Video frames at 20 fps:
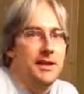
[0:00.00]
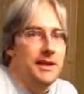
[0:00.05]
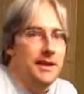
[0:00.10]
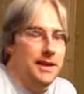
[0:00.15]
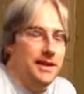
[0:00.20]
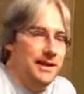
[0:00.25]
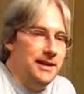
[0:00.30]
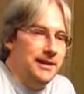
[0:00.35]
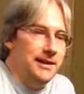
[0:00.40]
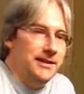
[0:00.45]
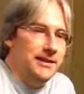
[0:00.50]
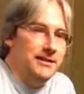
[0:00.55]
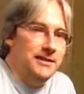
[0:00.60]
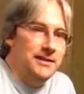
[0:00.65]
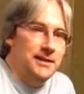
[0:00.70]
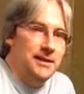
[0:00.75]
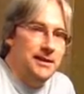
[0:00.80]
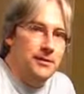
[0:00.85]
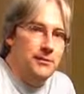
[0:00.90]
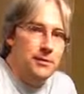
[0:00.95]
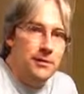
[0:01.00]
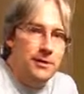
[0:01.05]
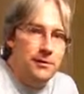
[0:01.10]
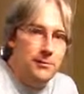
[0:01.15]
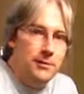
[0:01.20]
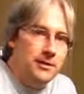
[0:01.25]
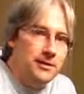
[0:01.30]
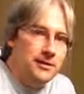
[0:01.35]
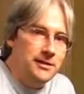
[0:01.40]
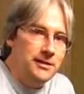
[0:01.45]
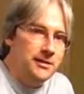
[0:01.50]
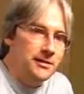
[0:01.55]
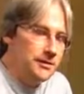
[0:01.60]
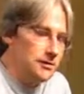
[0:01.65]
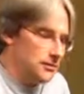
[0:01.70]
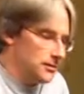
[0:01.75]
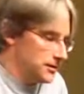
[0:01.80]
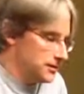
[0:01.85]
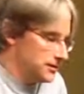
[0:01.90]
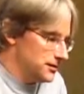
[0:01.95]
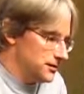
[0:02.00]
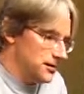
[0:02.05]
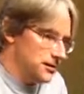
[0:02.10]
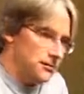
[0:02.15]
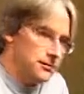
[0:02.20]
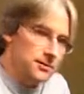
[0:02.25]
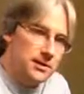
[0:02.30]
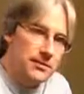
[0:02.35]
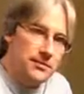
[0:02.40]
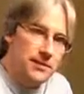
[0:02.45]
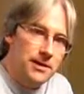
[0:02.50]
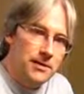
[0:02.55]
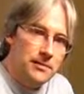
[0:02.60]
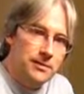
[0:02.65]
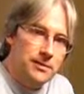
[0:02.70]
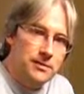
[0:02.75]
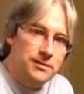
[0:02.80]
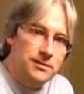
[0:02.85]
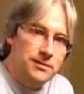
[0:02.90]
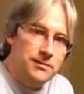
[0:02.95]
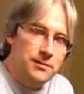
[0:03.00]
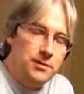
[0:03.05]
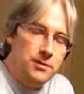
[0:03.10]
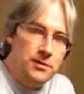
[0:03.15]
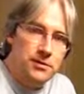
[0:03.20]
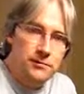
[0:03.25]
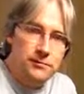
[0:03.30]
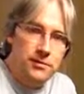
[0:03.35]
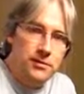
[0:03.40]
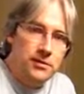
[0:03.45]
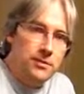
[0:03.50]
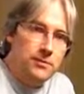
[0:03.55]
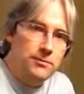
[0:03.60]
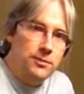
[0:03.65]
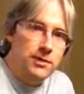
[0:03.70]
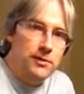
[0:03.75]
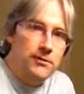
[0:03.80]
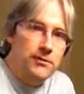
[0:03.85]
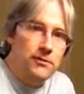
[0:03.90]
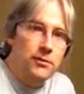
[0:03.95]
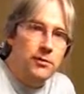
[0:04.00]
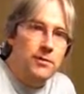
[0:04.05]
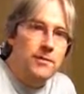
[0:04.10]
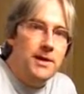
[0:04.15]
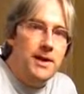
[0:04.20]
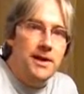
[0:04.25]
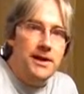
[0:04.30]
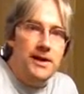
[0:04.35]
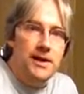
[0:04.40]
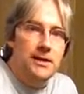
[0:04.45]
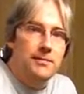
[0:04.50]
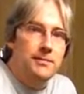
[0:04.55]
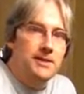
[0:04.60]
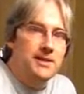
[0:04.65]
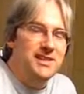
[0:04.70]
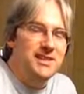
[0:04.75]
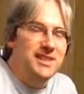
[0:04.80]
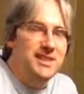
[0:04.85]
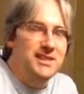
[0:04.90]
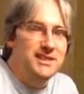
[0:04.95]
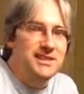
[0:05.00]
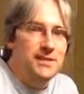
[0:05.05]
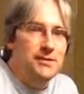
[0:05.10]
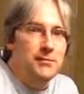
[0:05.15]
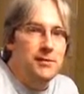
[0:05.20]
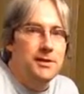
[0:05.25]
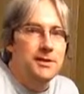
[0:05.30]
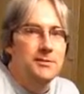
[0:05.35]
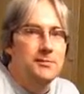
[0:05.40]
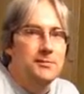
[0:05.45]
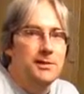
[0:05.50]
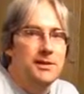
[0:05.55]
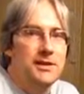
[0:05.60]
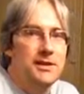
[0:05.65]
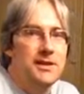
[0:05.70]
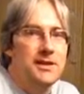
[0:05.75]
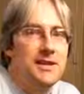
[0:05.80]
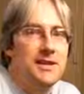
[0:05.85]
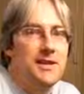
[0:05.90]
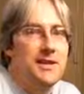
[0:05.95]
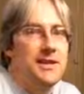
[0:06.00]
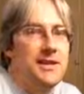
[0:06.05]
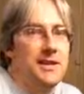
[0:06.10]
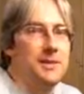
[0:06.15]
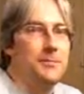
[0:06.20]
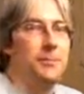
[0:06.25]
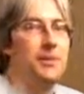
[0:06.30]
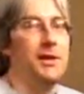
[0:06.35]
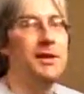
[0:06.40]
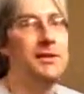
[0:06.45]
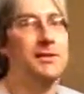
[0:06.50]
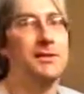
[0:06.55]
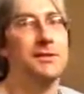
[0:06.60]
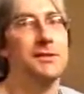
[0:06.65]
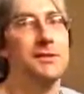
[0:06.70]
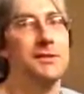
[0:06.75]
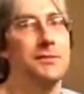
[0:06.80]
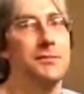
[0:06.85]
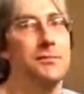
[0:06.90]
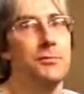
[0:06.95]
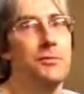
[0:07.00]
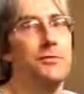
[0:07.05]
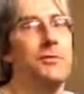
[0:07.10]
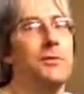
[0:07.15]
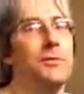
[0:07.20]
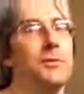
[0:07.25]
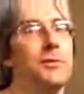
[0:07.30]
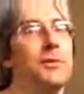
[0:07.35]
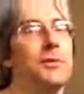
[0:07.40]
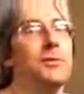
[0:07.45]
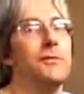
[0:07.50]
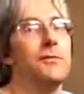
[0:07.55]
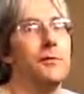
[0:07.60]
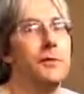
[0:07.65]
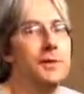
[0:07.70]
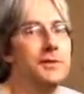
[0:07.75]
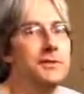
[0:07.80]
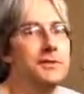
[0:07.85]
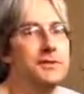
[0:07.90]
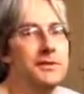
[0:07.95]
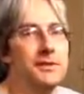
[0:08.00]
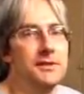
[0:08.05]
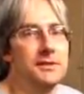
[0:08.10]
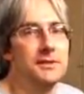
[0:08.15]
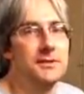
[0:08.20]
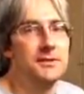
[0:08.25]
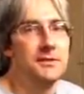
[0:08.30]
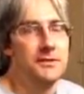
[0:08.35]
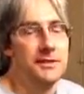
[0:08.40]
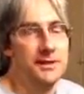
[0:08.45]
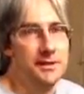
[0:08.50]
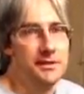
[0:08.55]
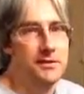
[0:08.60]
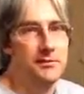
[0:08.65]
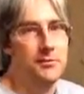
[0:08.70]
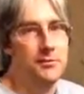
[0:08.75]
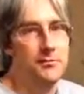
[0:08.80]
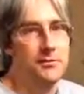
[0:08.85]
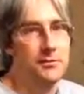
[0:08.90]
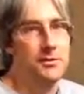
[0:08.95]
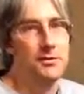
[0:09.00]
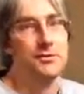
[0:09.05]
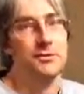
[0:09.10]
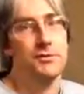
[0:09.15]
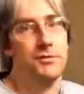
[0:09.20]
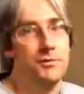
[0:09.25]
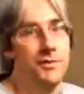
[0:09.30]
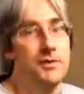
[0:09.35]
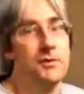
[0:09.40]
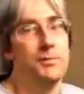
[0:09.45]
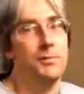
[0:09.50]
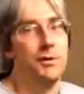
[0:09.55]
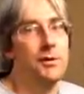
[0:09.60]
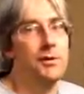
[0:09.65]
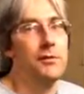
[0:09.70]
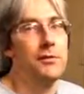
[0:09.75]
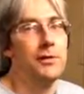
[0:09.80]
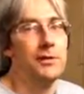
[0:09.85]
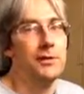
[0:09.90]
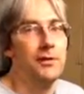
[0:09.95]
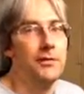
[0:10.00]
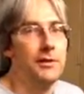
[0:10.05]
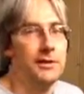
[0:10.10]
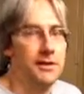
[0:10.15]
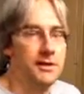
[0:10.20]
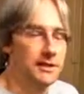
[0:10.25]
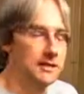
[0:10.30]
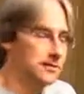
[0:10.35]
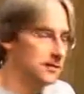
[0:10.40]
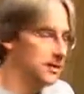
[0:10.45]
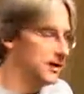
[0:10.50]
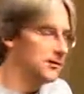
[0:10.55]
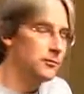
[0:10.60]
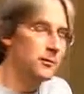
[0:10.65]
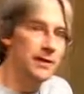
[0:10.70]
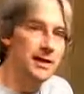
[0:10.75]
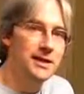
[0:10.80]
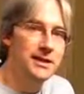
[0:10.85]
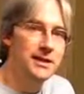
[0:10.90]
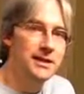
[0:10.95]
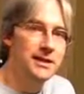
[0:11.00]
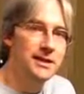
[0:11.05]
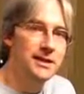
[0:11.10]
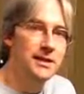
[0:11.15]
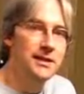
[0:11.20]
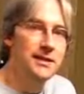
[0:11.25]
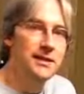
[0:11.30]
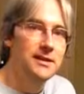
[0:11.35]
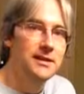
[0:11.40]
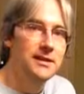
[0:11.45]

And what I wanted to do this year was come out with a small, bigger format amp that takes that recipe and applies it to some more familiar voicings, like those of the Imperial. And that's kind of what I did.